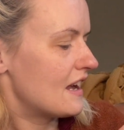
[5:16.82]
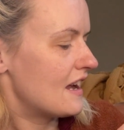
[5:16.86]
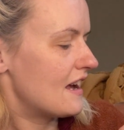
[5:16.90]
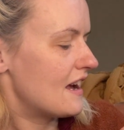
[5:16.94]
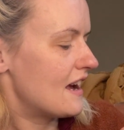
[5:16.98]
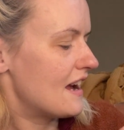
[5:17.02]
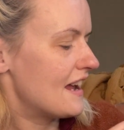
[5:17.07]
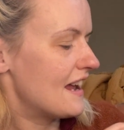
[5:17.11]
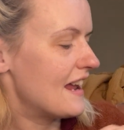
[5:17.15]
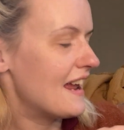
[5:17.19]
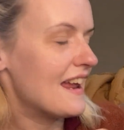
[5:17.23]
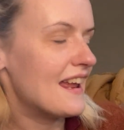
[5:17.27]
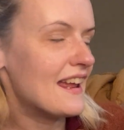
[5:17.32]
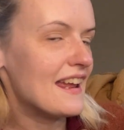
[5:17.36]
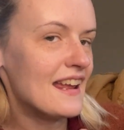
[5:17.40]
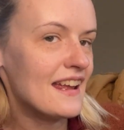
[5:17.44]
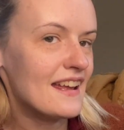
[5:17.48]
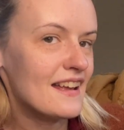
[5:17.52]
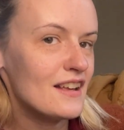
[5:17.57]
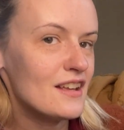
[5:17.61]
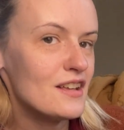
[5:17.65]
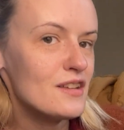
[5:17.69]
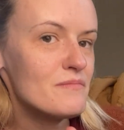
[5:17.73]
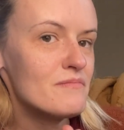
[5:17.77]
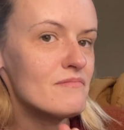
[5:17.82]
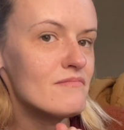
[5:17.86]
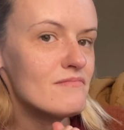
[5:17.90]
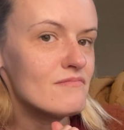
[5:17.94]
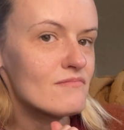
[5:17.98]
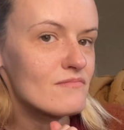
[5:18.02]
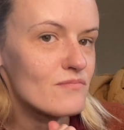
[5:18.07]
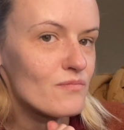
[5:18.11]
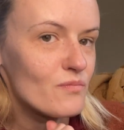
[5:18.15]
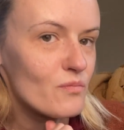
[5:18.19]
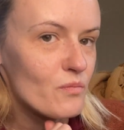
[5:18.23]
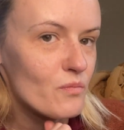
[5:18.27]
I am
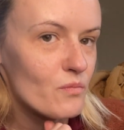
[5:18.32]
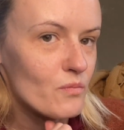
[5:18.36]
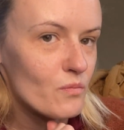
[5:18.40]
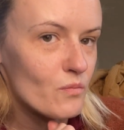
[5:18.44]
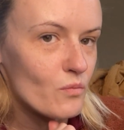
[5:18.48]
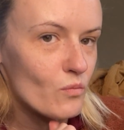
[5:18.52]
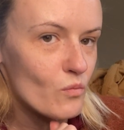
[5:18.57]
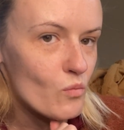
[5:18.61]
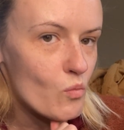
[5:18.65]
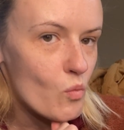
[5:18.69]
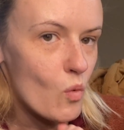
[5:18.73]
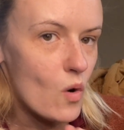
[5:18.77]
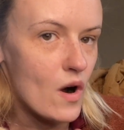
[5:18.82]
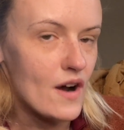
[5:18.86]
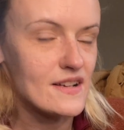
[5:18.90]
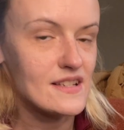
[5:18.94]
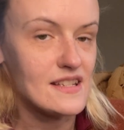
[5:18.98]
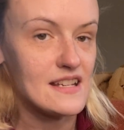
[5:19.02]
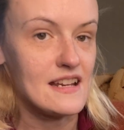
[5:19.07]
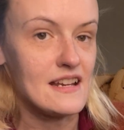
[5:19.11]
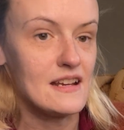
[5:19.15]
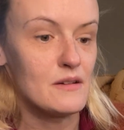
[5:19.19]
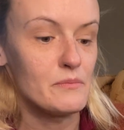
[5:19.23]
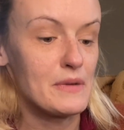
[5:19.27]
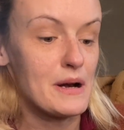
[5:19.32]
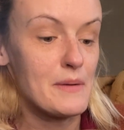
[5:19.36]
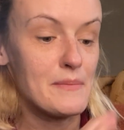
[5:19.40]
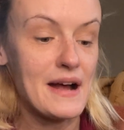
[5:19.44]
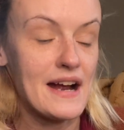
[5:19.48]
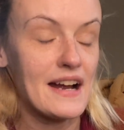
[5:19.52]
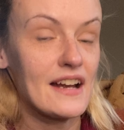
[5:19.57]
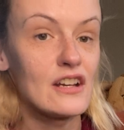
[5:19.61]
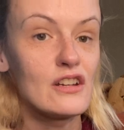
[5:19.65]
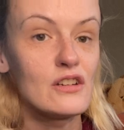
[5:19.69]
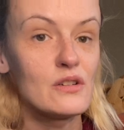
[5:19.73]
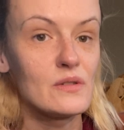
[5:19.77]
wanting, but I'm not
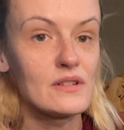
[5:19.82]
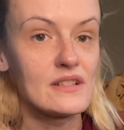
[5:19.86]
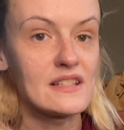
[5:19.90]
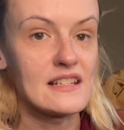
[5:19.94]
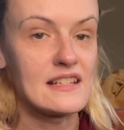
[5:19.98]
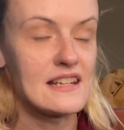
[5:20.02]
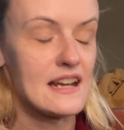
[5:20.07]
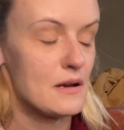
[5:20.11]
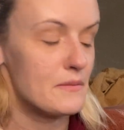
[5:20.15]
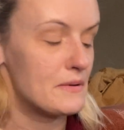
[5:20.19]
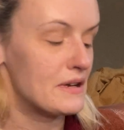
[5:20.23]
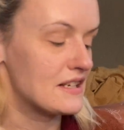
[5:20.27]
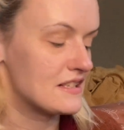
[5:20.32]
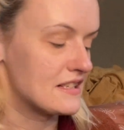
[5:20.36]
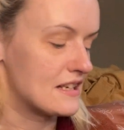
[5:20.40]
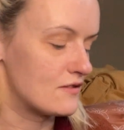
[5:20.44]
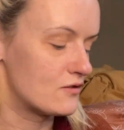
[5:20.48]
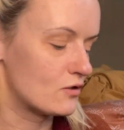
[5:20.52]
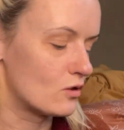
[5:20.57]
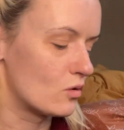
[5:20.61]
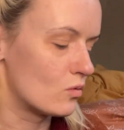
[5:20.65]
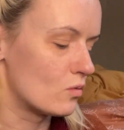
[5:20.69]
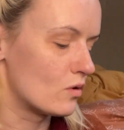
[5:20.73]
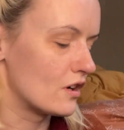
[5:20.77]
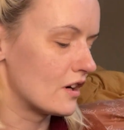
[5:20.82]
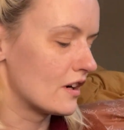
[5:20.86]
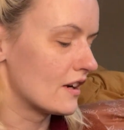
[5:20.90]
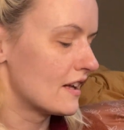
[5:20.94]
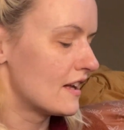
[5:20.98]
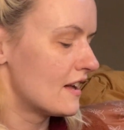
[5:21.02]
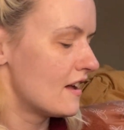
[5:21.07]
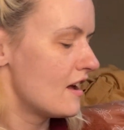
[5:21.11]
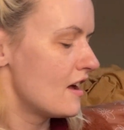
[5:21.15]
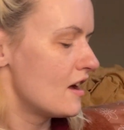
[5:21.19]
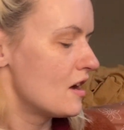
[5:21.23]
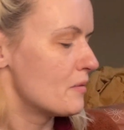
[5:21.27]
going to do it today because I have to go to work.
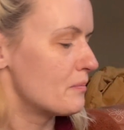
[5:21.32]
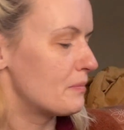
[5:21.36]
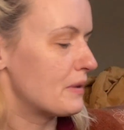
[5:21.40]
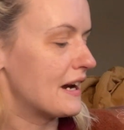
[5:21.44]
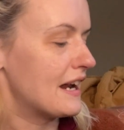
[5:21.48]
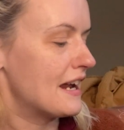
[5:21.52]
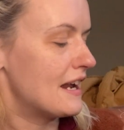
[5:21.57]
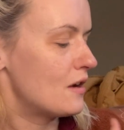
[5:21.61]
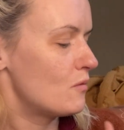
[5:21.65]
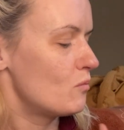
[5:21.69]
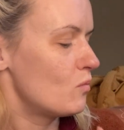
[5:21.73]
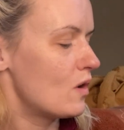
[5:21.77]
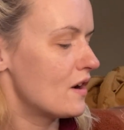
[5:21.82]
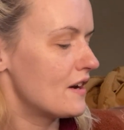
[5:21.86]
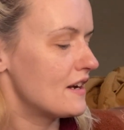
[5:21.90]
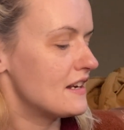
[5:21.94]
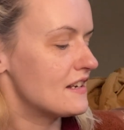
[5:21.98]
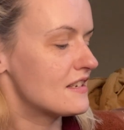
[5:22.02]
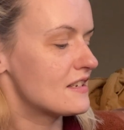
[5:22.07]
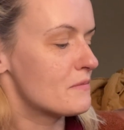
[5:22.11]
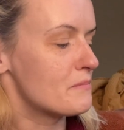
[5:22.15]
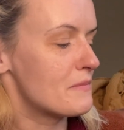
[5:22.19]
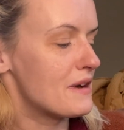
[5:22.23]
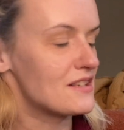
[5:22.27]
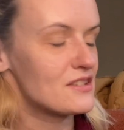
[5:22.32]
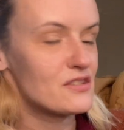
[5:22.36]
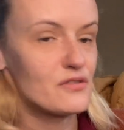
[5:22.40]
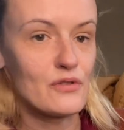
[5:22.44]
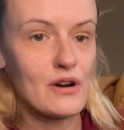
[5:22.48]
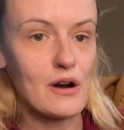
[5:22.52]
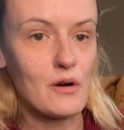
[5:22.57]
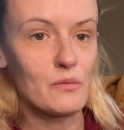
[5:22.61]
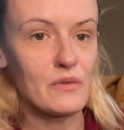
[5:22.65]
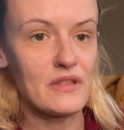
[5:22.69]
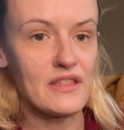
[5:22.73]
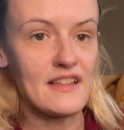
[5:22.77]
But I am wanting to mess
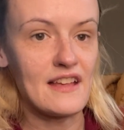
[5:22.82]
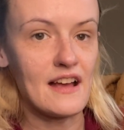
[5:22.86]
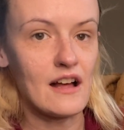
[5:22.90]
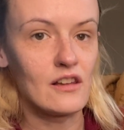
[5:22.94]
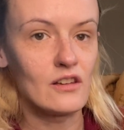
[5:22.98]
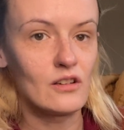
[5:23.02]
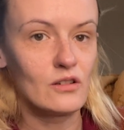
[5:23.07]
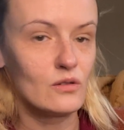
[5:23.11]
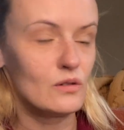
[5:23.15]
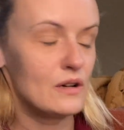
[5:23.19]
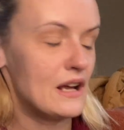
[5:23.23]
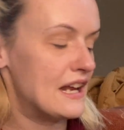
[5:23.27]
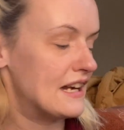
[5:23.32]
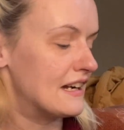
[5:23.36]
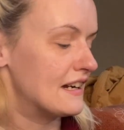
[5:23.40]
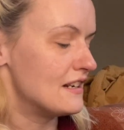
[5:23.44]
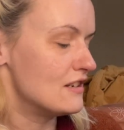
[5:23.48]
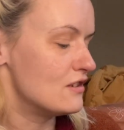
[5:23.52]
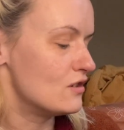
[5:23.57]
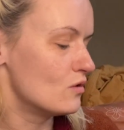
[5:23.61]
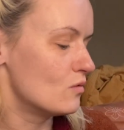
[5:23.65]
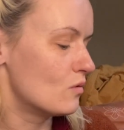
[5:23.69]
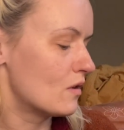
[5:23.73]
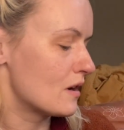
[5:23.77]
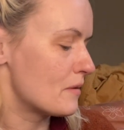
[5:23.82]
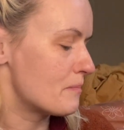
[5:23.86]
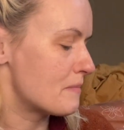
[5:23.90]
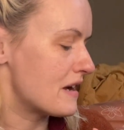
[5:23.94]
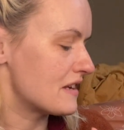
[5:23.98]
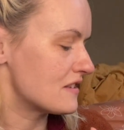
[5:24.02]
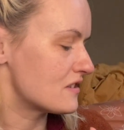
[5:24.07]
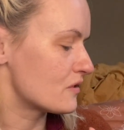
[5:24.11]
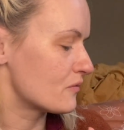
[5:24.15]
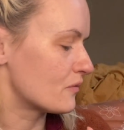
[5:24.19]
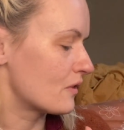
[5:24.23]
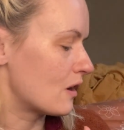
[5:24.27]
around with yellow, and I do want to
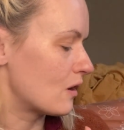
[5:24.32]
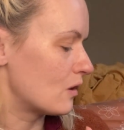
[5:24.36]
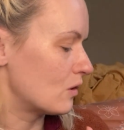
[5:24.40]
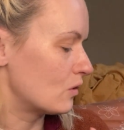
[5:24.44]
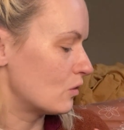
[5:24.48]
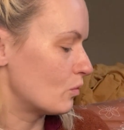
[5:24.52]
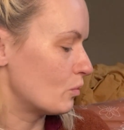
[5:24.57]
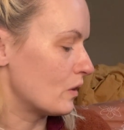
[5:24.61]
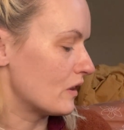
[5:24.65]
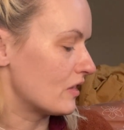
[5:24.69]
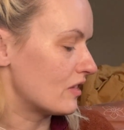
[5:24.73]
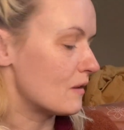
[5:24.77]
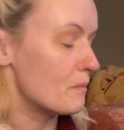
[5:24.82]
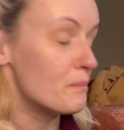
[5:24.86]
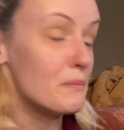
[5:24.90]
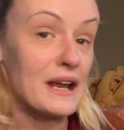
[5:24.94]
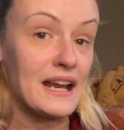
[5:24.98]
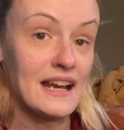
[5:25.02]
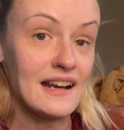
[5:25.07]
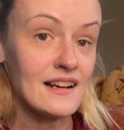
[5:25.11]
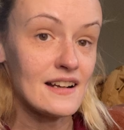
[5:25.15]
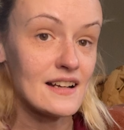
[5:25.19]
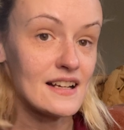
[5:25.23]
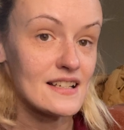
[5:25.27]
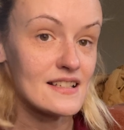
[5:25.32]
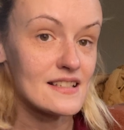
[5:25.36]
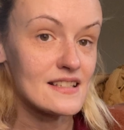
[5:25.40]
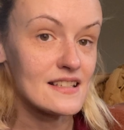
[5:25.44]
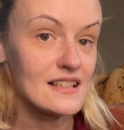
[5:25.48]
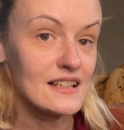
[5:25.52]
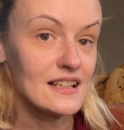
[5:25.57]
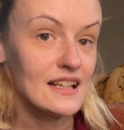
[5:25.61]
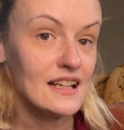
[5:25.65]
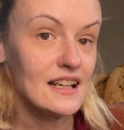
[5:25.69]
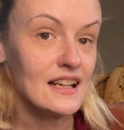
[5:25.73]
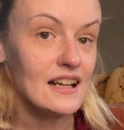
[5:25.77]
mess around with the pinks.
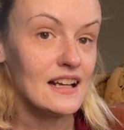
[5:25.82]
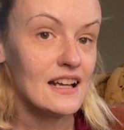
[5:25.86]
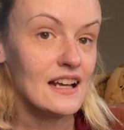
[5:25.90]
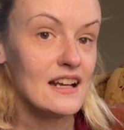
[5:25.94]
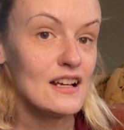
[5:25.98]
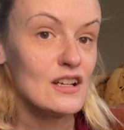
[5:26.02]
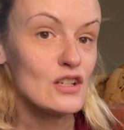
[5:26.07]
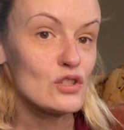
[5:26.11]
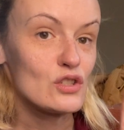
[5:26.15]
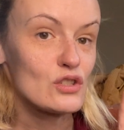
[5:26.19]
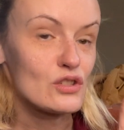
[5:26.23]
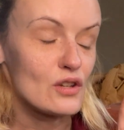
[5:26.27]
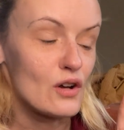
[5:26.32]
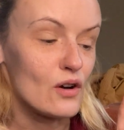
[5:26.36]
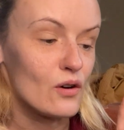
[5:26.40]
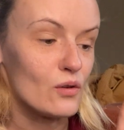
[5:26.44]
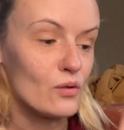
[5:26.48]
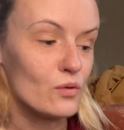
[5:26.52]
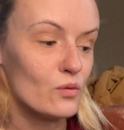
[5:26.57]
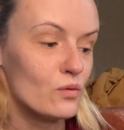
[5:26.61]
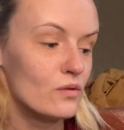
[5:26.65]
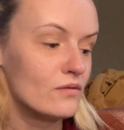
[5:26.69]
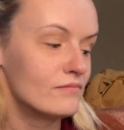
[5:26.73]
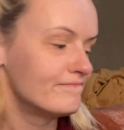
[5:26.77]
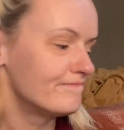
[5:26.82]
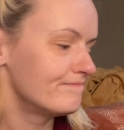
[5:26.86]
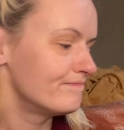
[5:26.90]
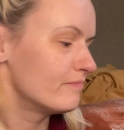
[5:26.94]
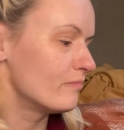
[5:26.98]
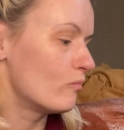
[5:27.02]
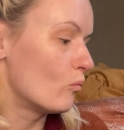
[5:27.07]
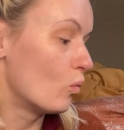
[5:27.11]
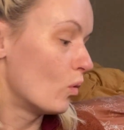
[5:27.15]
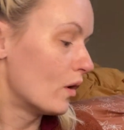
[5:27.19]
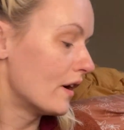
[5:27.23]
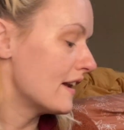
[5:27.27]
So
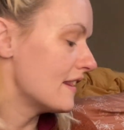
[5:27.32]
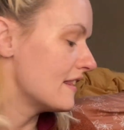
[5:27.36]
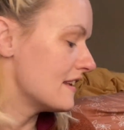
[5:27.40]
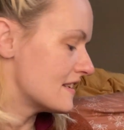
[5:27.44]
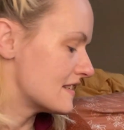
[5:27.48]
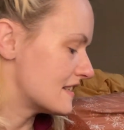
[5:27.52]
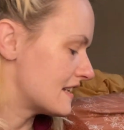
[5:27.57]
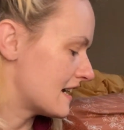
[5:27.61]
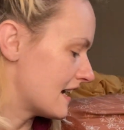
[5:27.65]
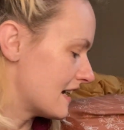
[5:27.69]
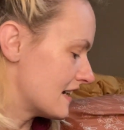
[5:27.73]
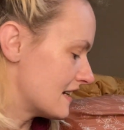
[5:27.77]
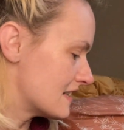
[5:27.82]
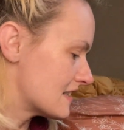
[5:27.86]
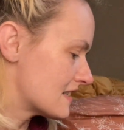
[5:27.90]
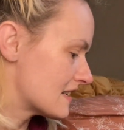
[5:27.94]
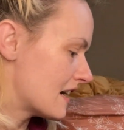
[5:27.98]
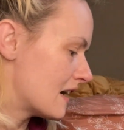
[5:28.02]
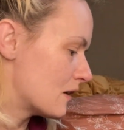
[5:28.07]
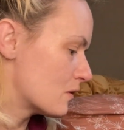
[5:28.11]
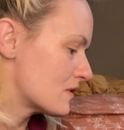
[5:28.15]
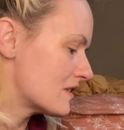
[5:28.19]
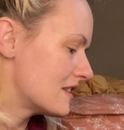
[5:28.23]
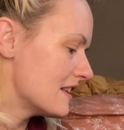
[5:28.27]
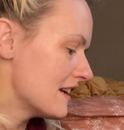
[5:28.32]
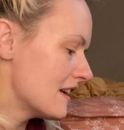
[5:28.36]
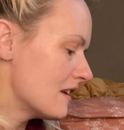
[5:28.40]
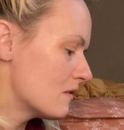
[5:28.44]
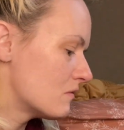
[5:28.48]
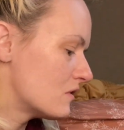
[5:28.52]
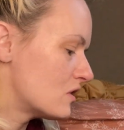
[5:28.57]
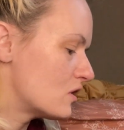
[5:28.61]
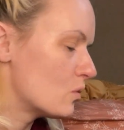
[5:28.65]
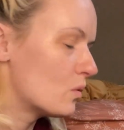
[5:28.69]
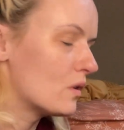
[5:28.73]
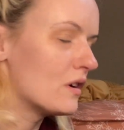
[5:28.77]
one of these days, I was thinking of
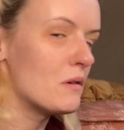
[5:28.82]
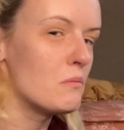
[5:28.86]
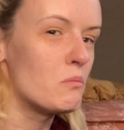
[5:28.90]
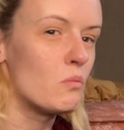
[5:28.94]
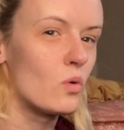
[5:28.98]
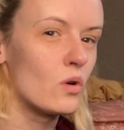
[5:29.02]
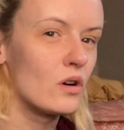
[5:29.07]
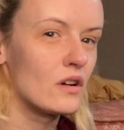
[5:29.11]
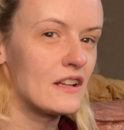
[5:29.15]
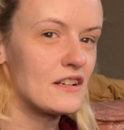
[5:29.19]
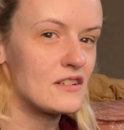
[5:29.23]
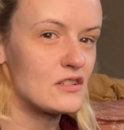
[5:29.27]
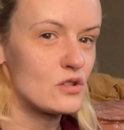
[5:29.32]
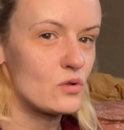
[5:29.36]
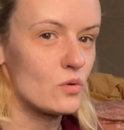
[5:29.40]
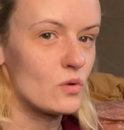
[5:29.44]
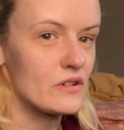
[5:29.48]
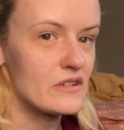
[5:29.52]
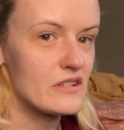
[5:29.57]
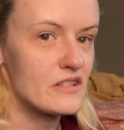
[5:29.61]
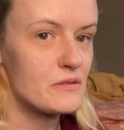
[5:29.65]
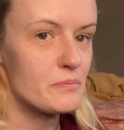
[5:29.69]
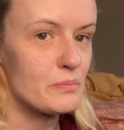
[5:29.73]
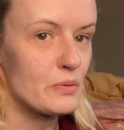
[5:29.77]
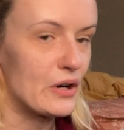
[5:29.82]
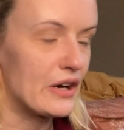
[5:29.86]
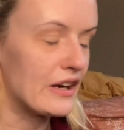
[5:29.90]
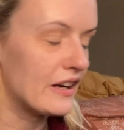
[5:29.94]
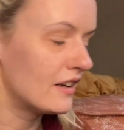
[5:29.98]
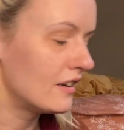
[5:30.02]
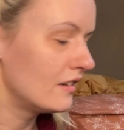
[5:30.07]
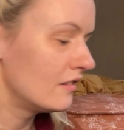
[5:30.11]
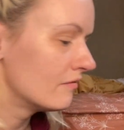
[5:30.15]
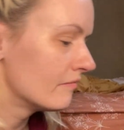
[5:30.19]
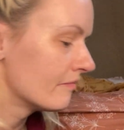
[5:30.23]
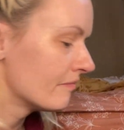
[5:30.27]
doing it more or less towards
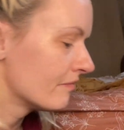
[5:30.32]
spring.